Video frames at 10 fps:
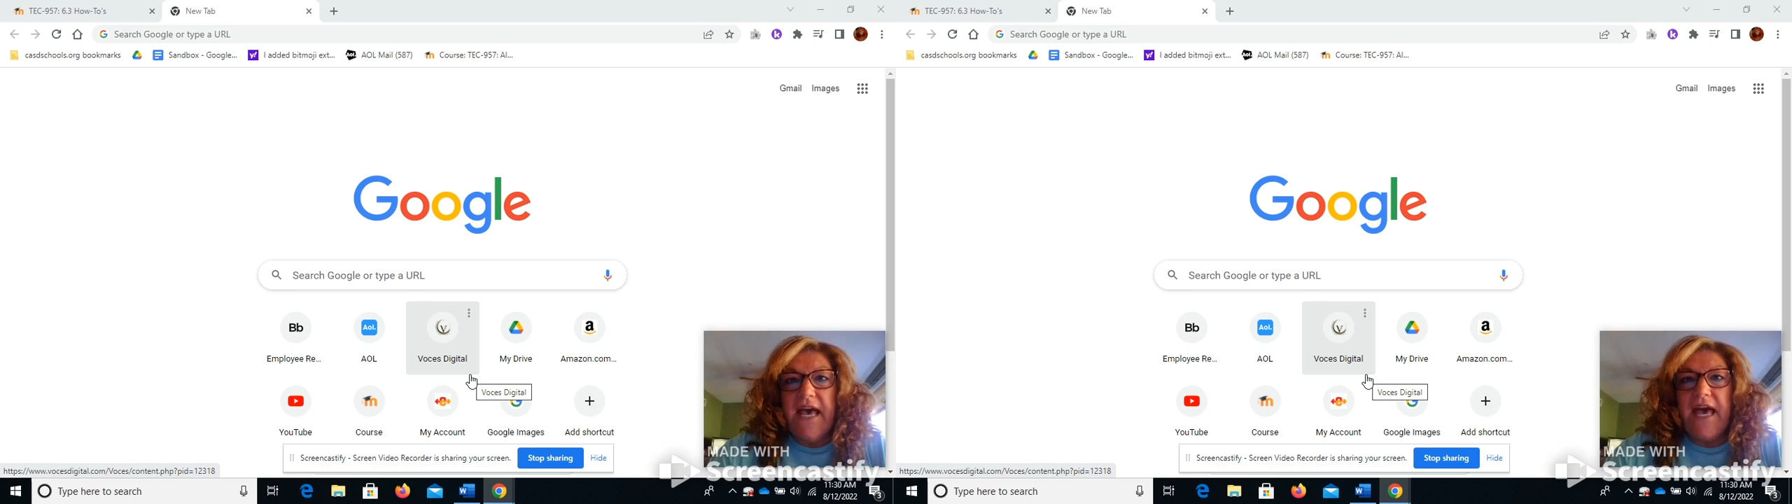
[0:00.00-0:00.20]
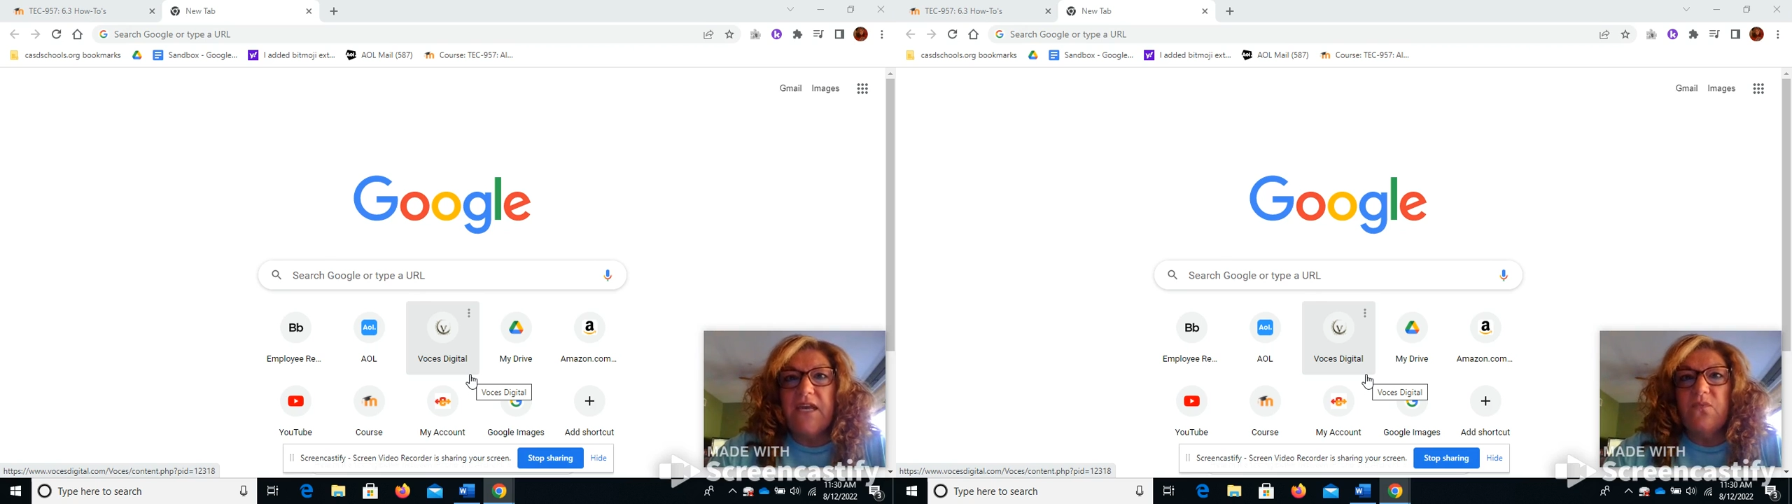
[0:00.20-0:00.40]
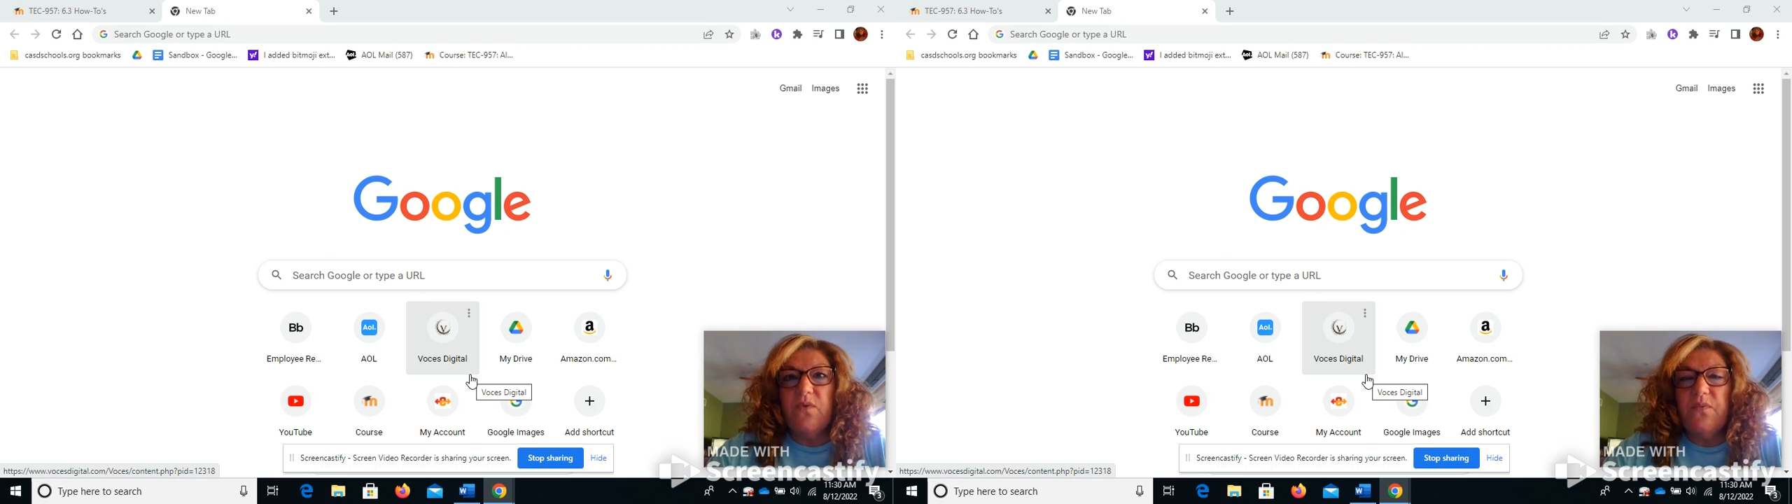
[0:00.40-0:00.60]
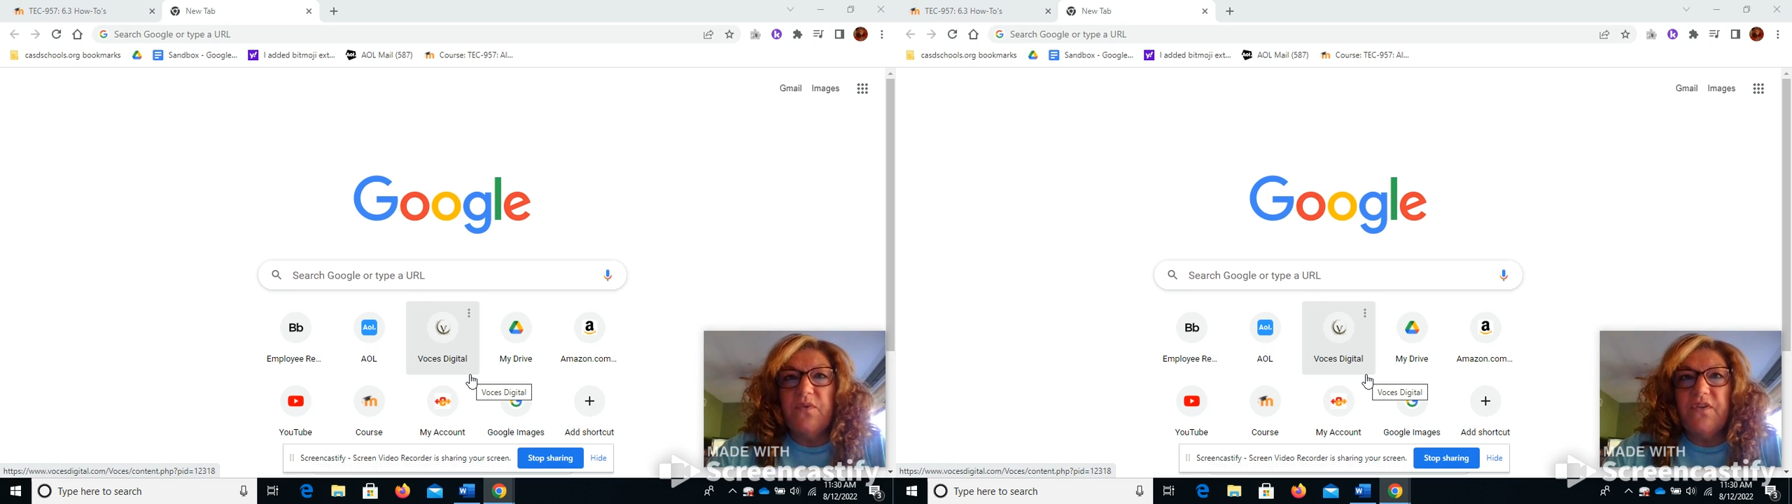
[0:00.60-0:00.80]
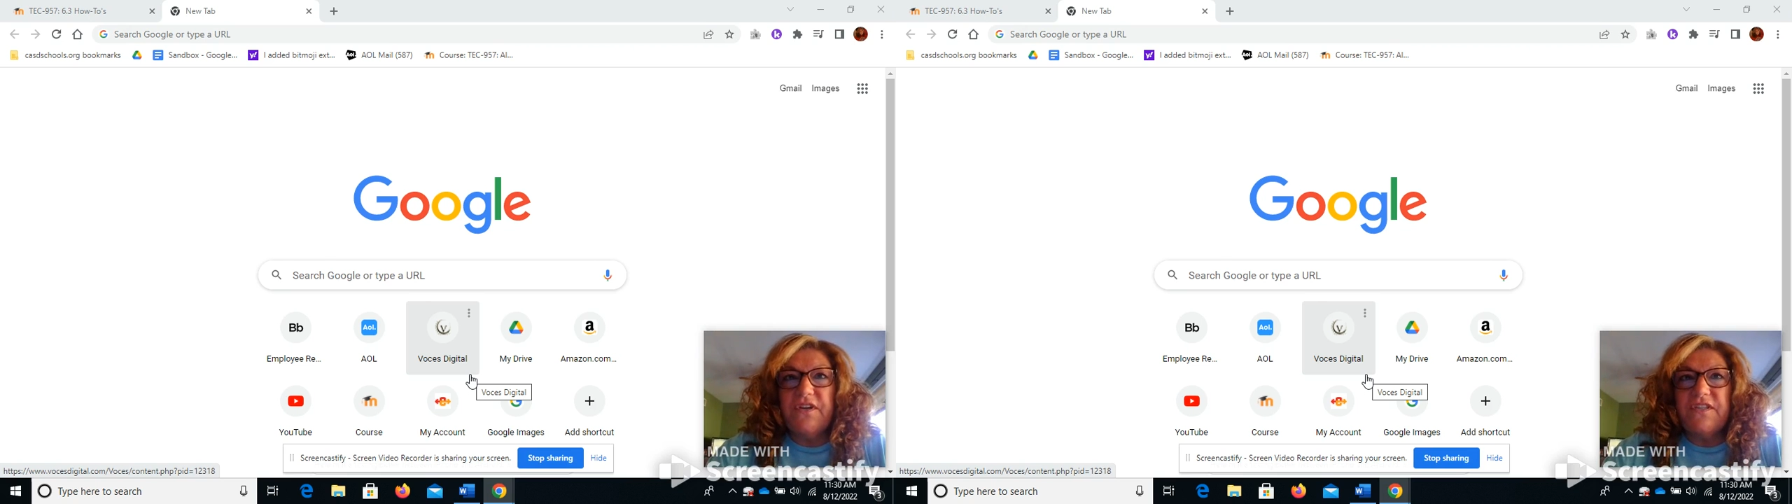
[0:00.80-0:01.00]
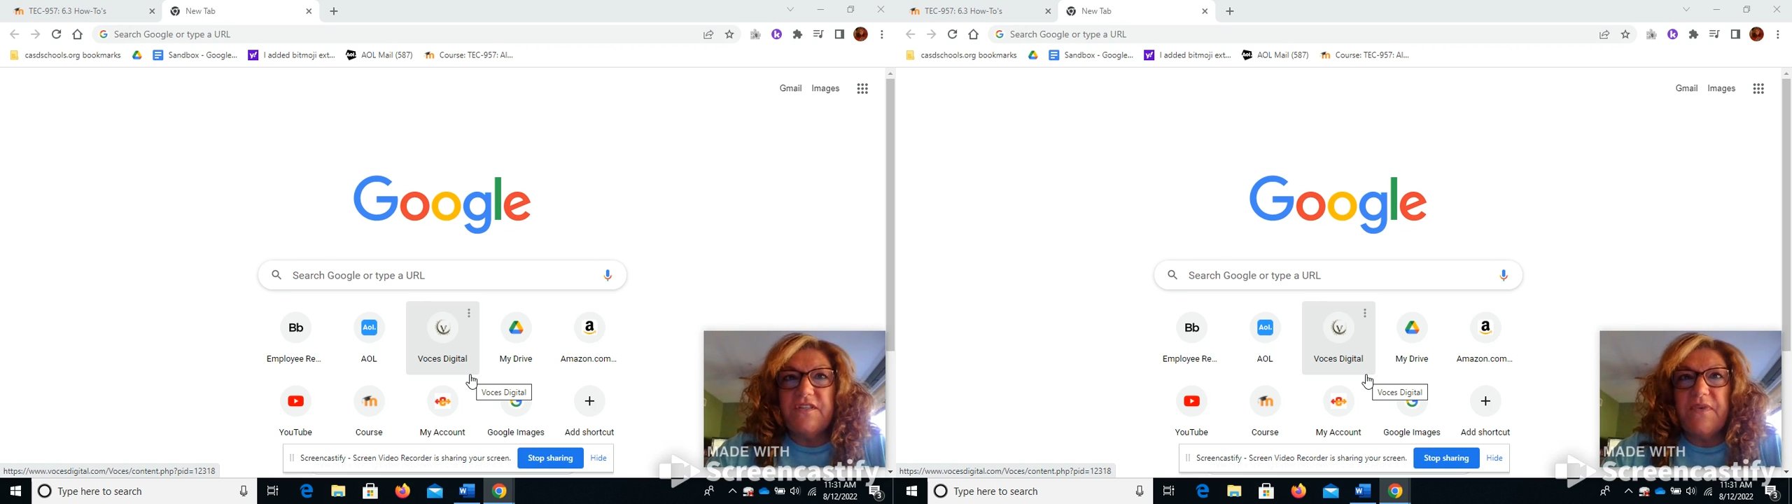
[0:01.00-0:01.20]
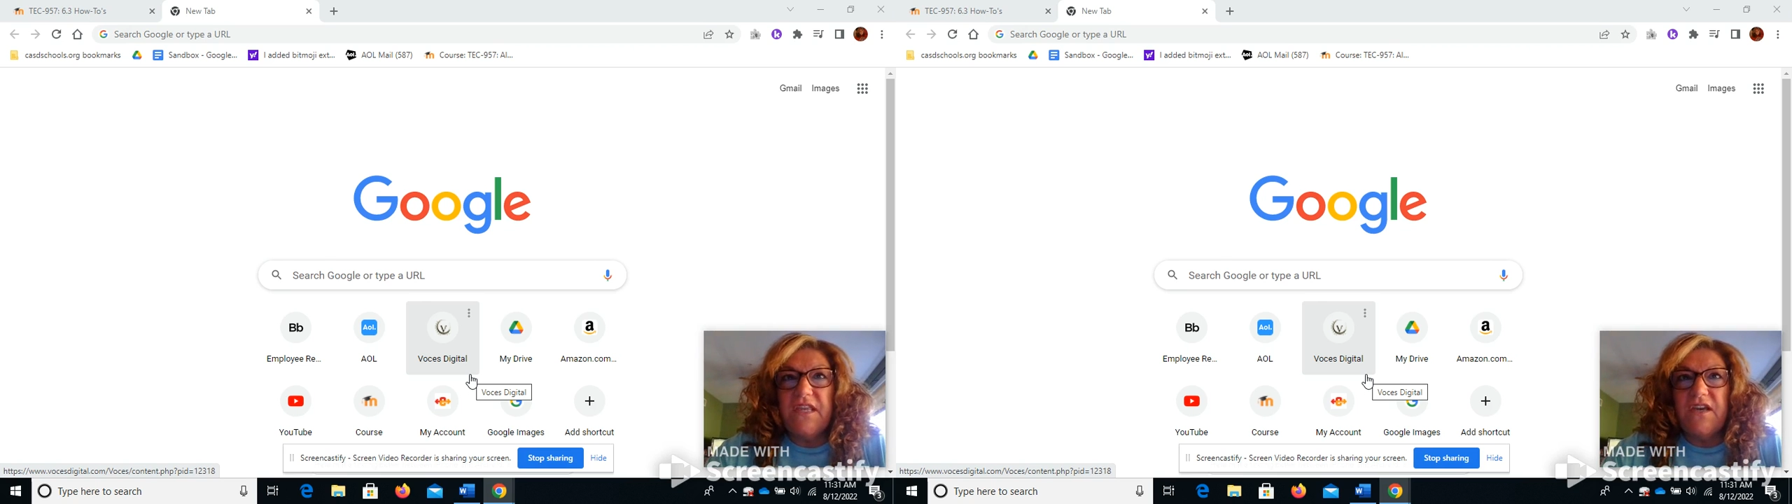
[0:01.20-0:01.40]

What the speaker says: And we would look at some of the